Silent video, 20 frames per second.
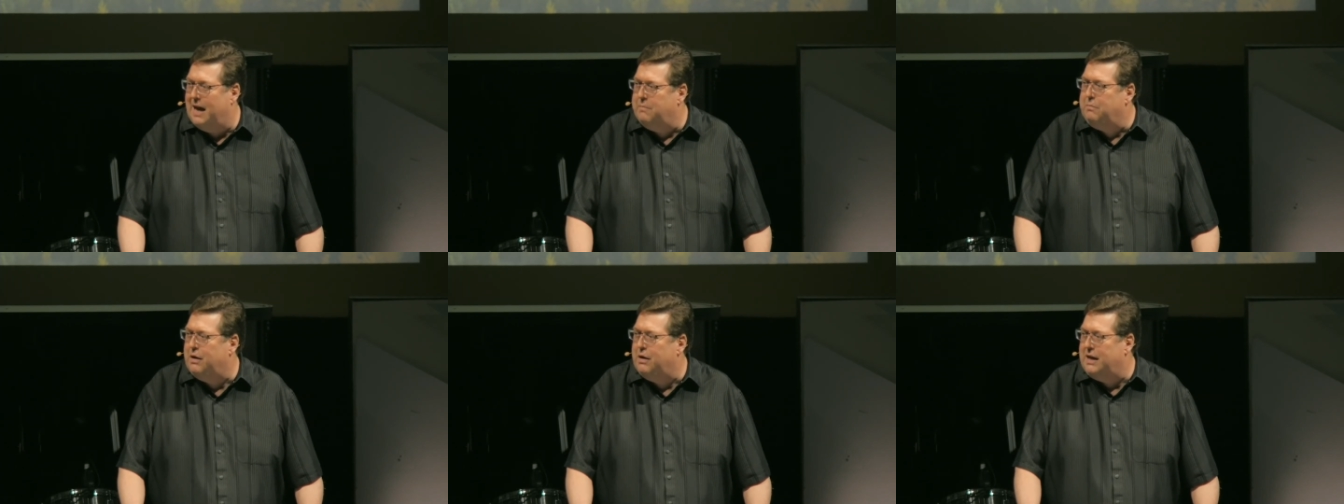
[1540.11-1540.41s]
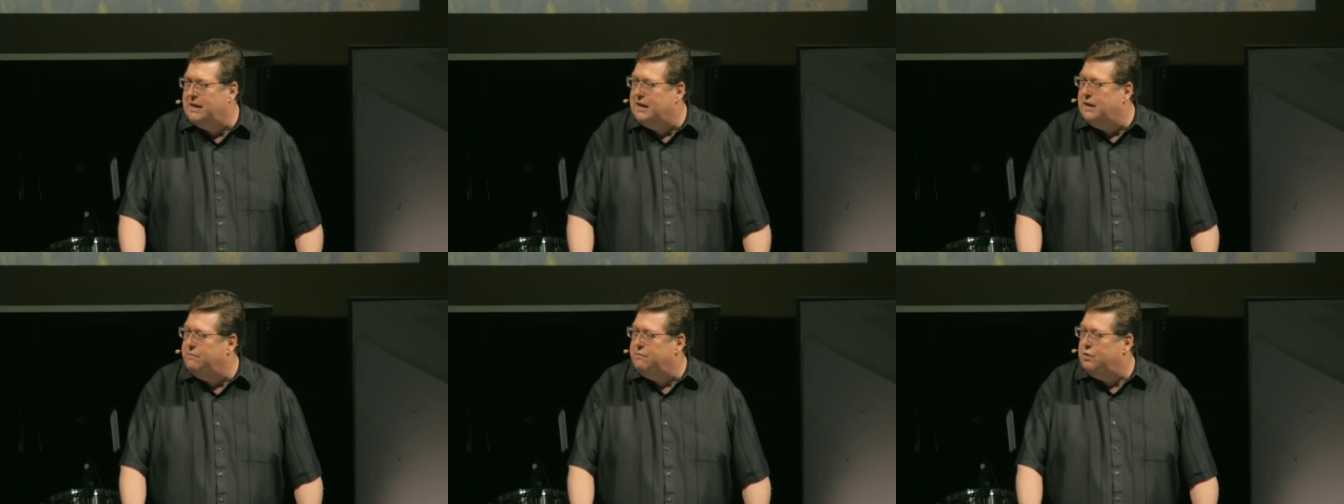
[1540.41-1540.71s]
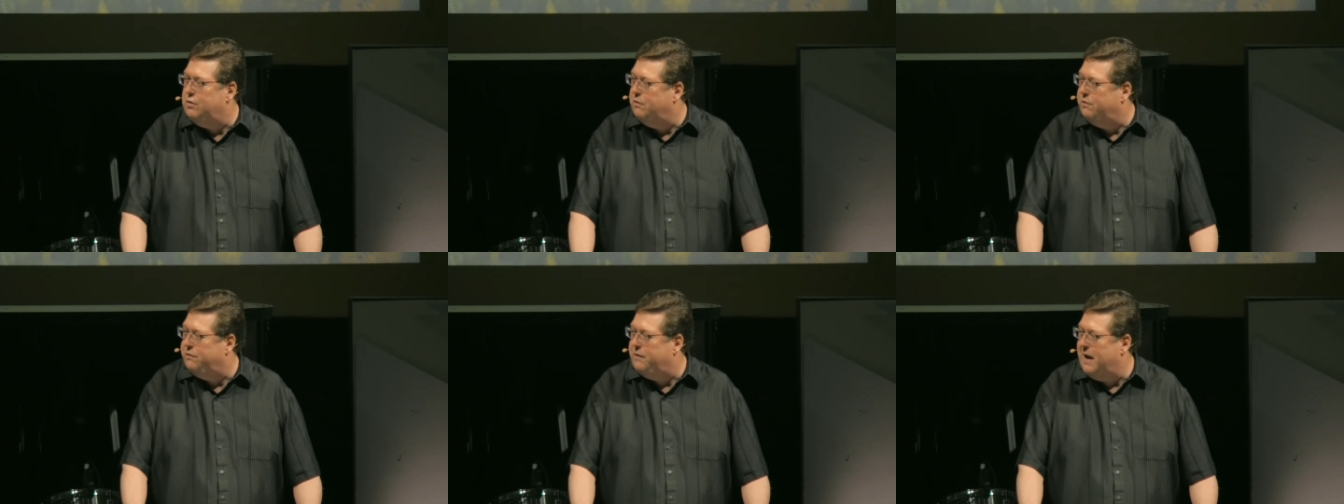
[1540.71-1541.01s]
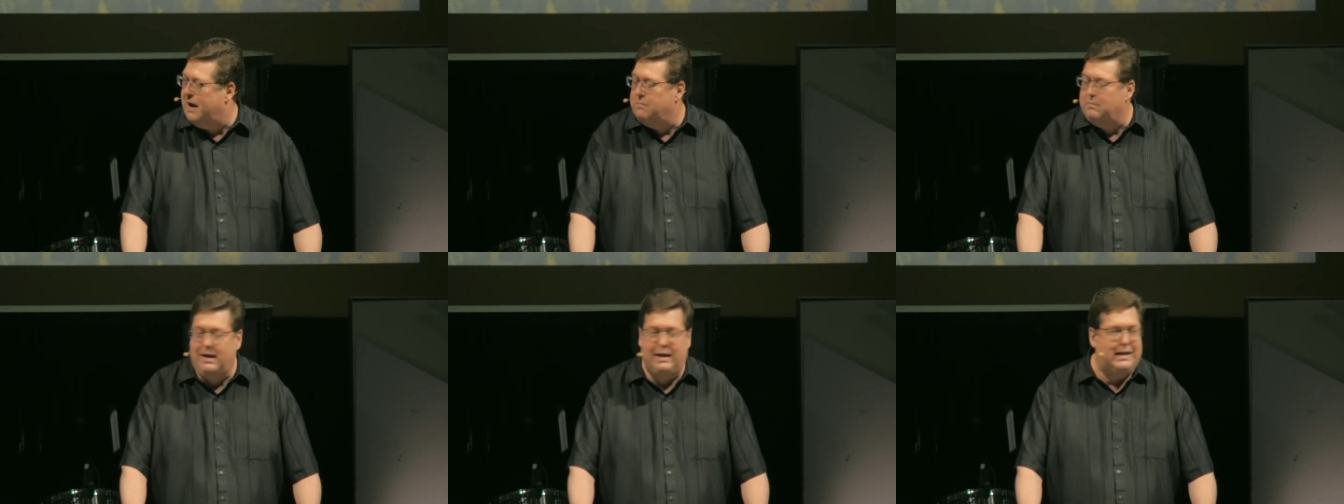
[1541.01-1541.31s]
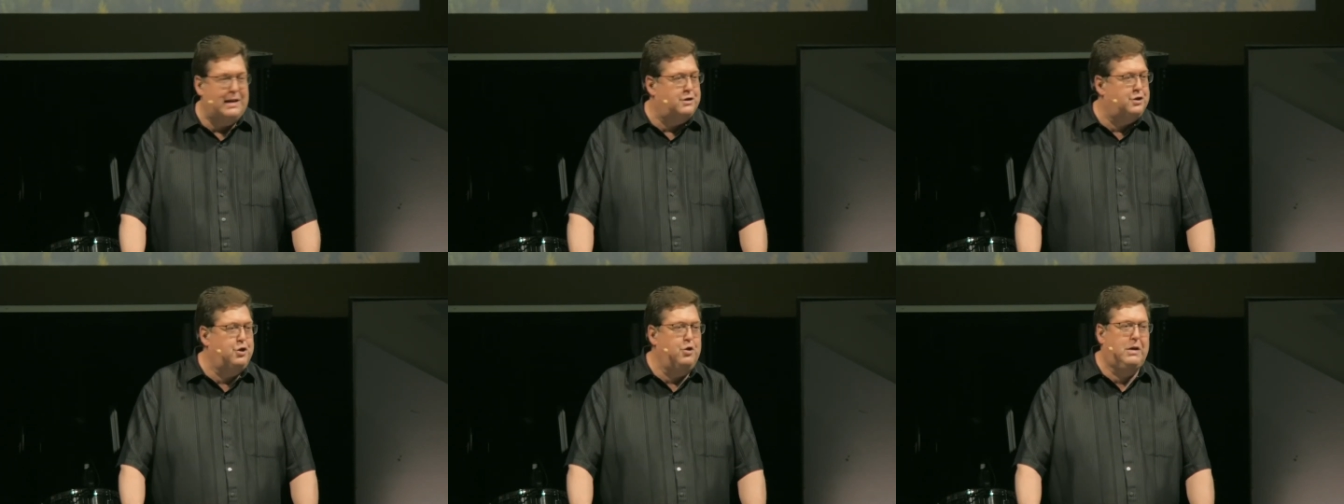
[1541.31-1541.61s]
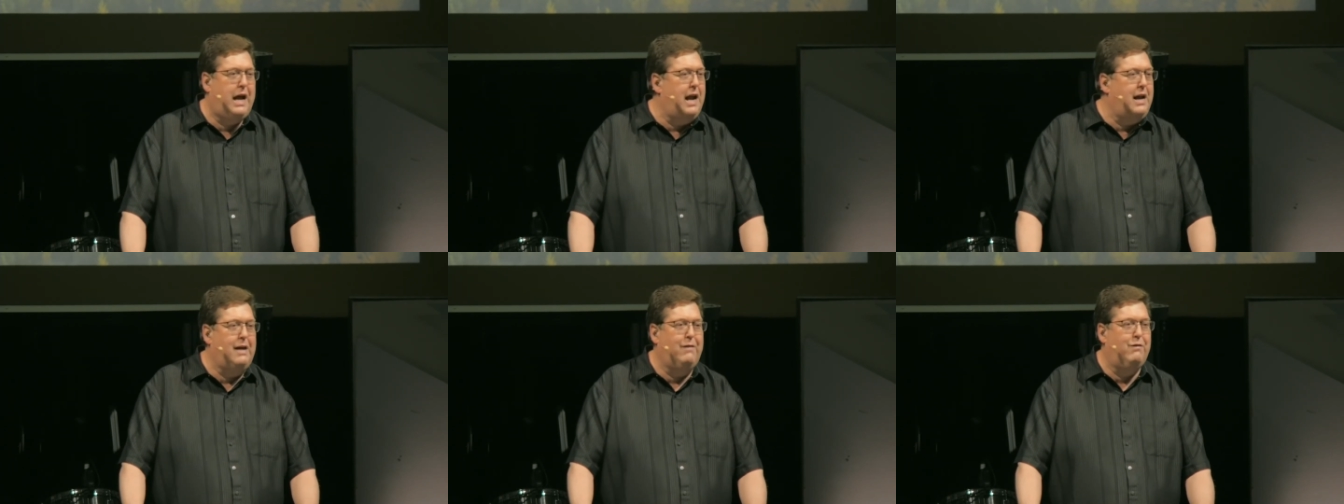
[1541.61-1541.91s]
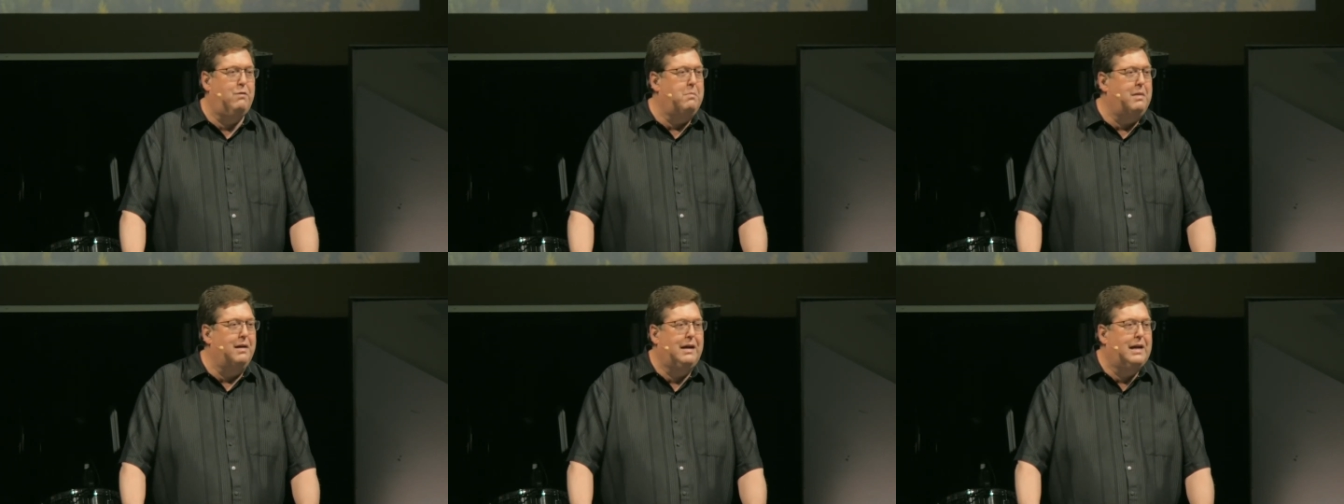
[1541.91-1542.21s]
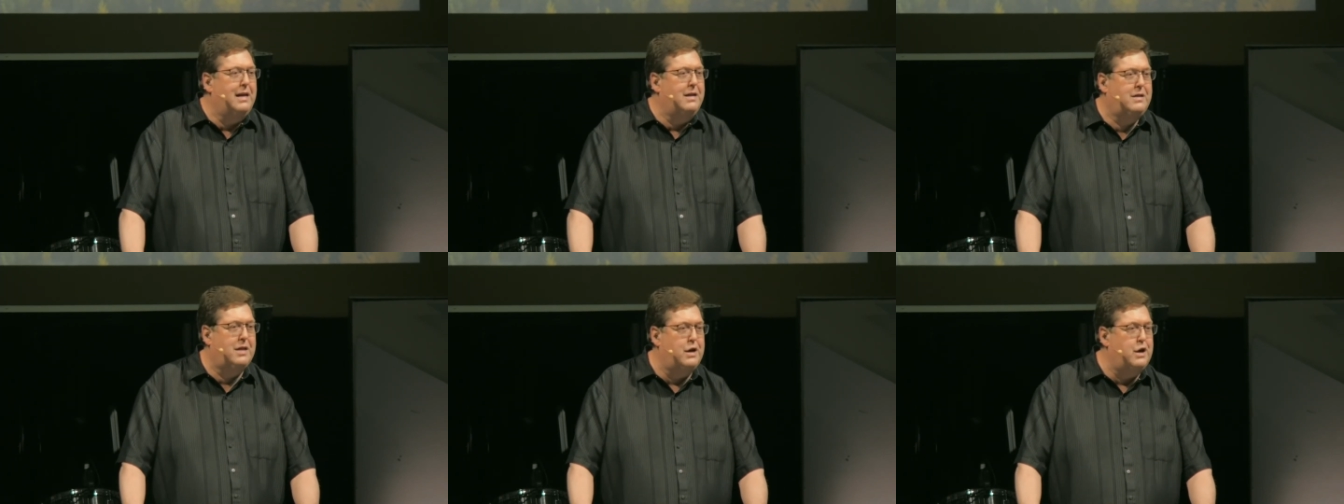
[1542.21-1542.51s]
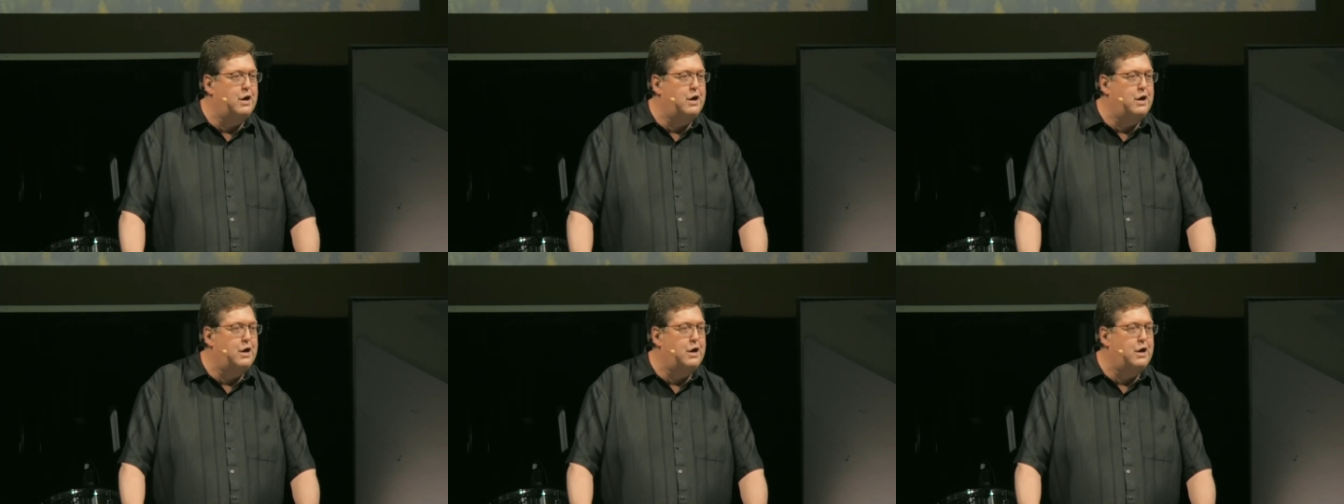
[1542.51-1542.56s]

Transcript: I'm going to give you a family that you can't even begin to